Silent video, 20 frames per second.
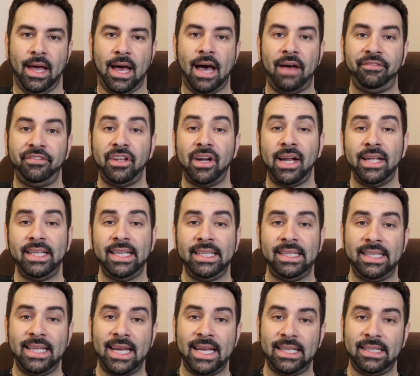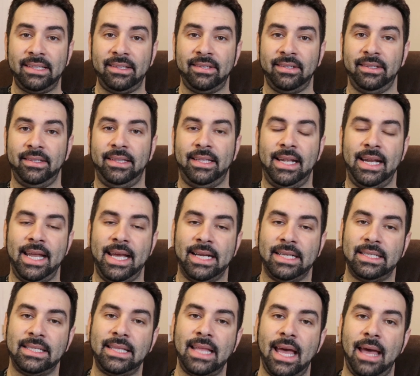After I did that, the
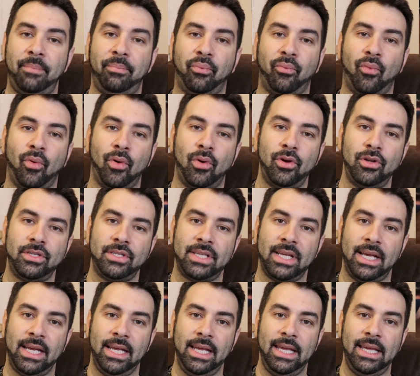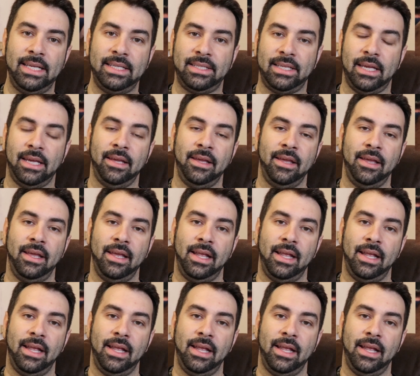next step was easy.